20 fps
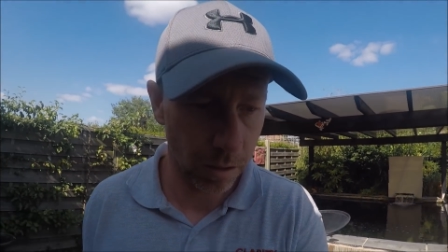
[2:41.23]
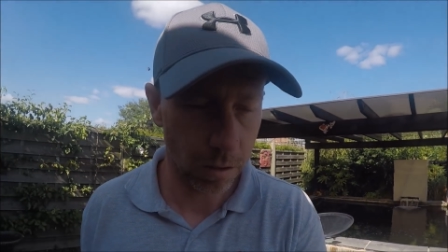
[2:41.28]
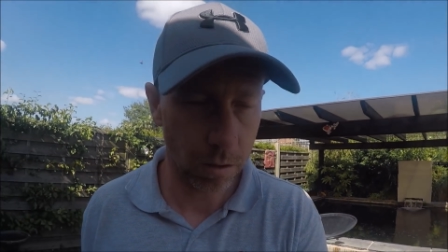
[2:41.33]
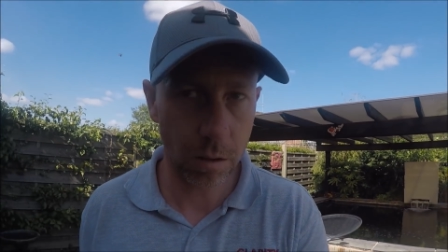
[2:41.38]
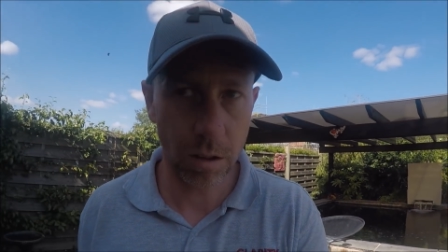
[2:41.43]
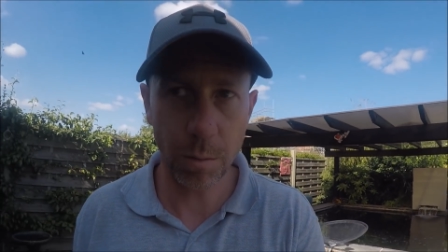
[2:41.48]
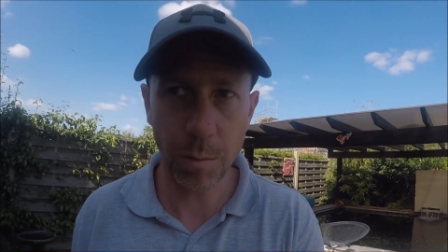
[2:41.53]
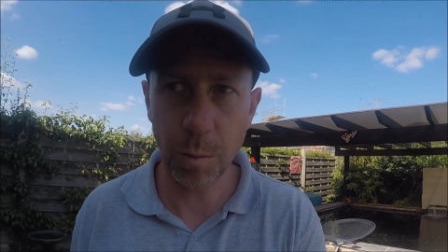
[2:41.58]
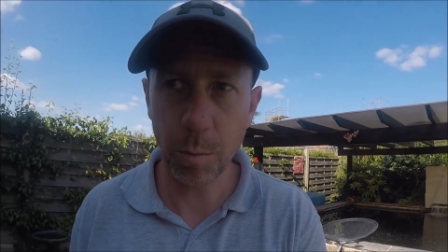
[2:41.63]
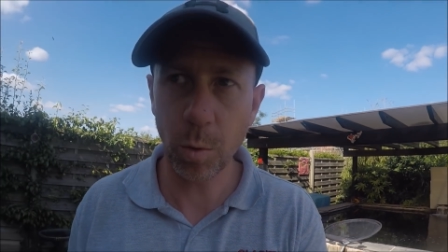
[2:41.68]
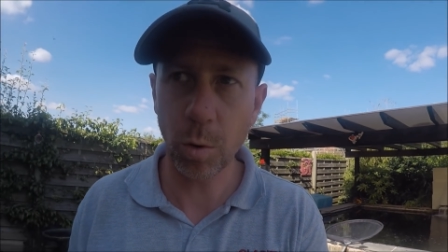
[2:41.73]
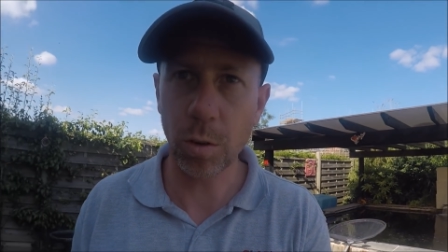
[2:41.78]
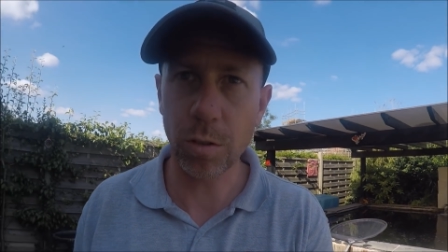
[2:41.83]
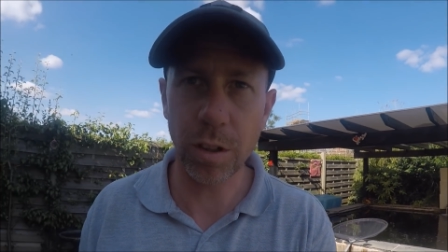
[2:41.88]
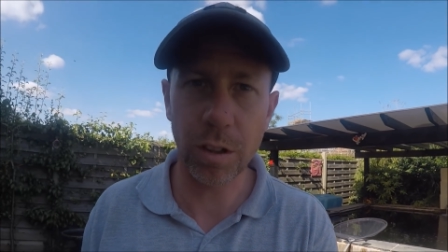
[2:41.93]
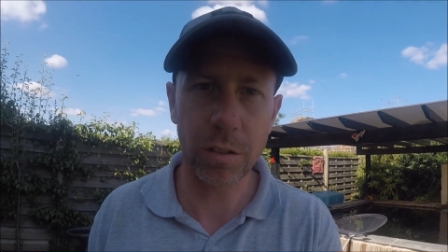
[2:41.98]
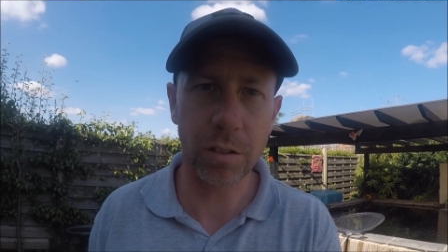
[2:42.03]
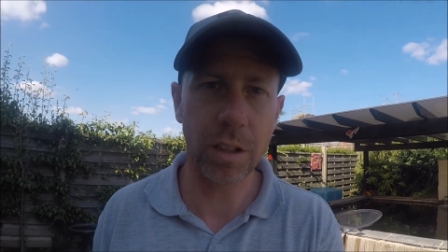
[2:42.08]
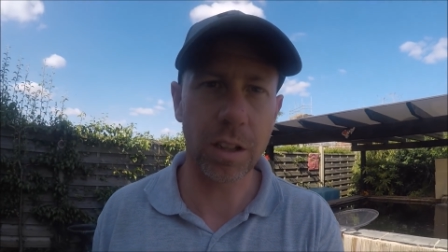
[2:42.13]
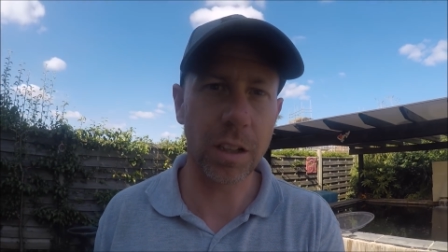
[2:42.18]
I'll get my water
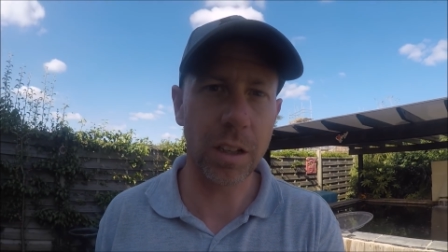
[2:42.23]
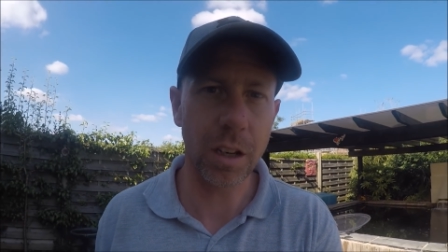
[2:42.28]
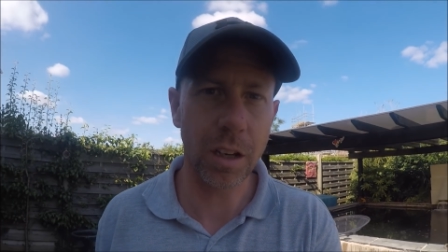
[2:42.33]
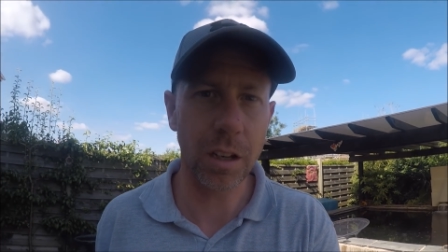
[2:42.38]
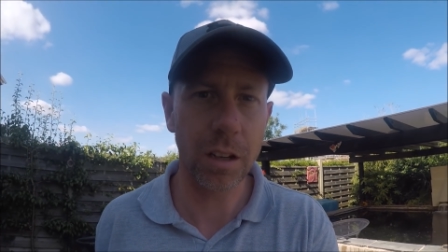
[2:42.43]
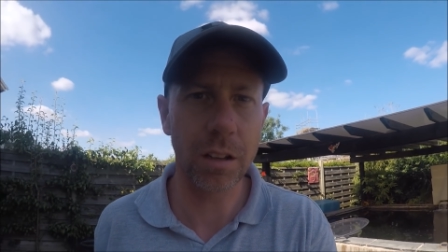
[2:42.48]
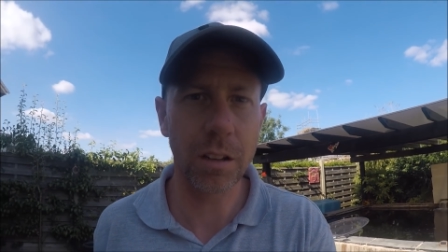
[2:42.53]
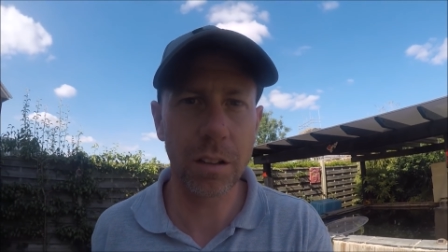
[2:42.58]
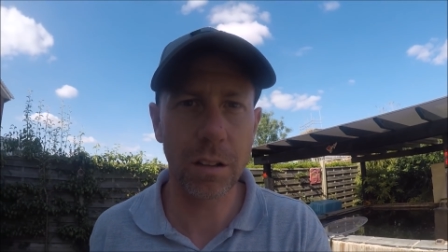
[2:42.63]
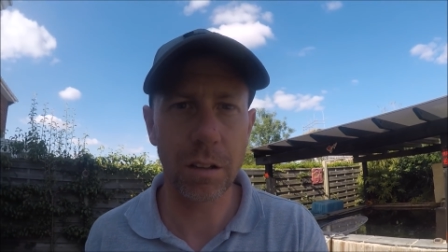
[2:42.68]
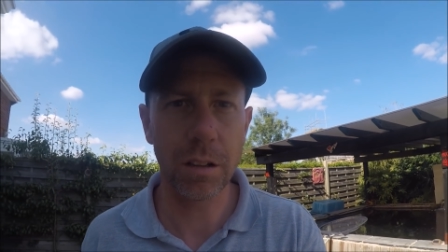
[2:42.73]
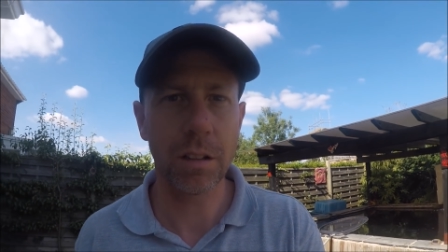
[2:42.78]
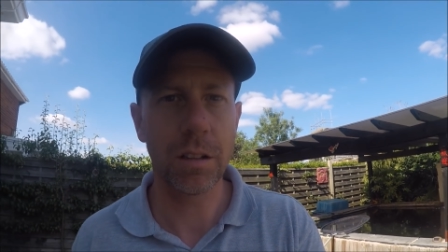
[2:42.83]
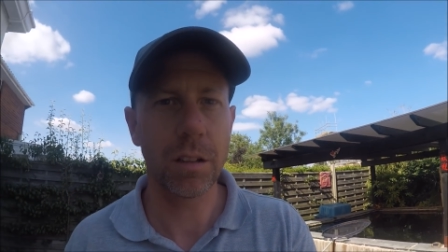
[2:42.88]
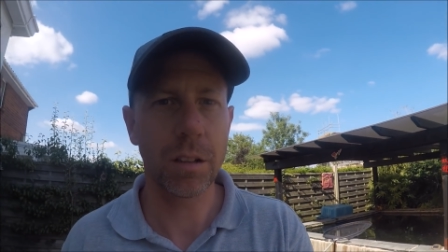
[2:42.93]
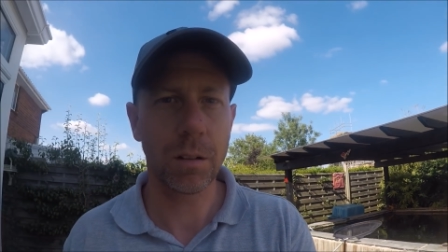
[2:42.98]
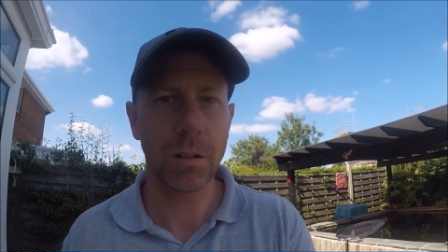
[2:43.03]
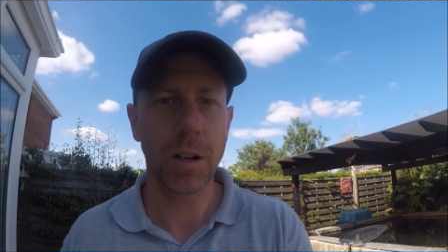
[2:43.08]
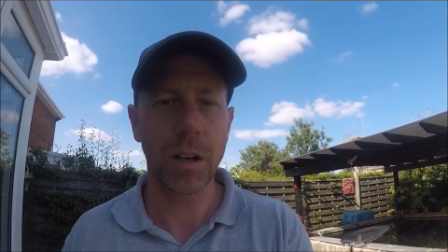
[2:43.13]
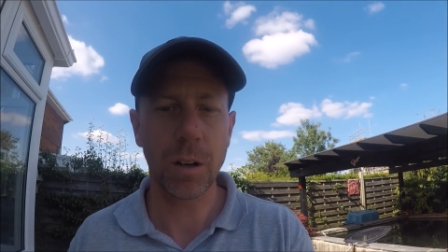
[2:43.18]
testing kit
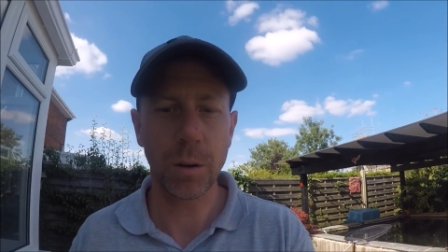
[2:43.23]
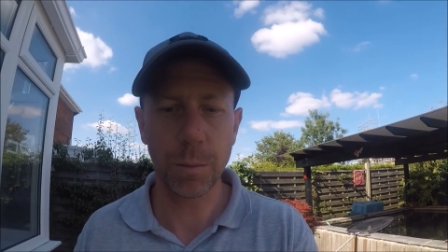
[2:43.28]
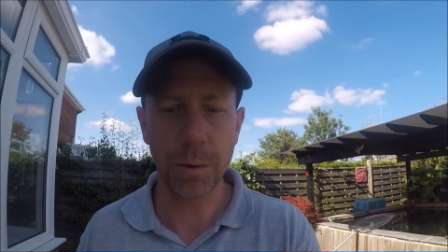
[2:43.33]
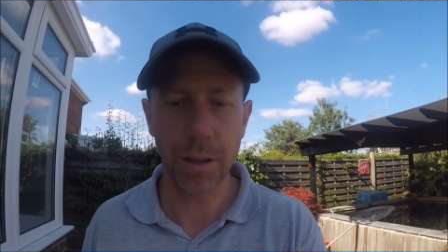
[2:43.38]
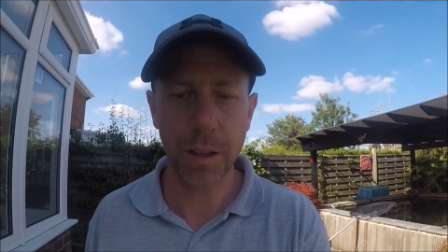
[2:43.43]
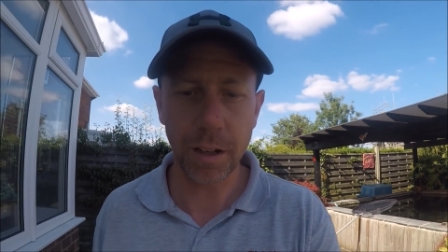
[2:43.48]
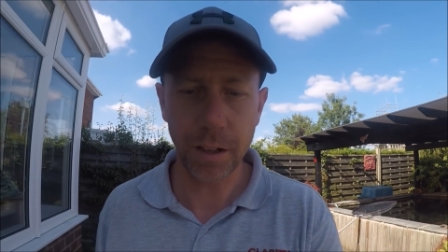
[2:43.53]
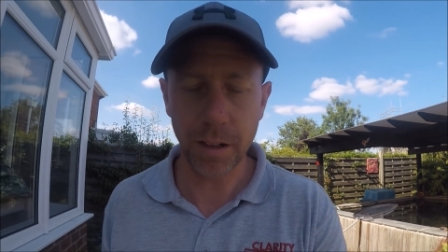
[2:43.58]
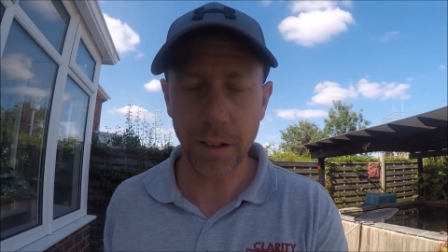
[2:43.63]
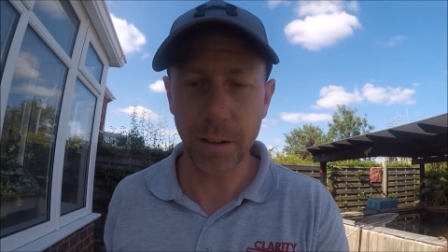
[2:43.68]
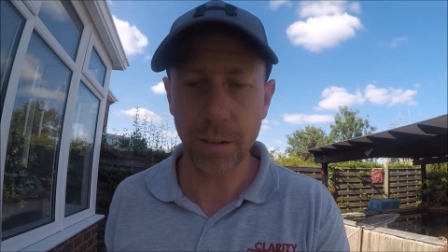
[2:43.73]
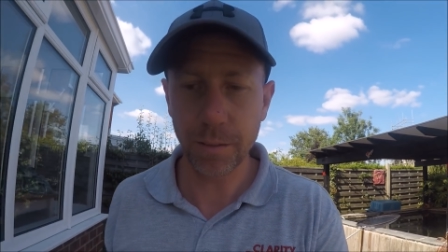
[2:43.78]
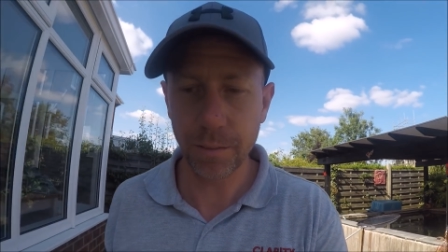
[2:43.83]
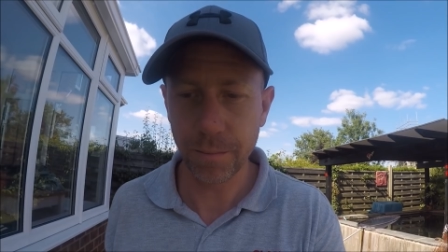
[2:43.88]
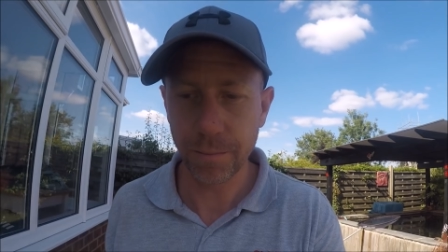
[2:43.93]
and crack on with that now.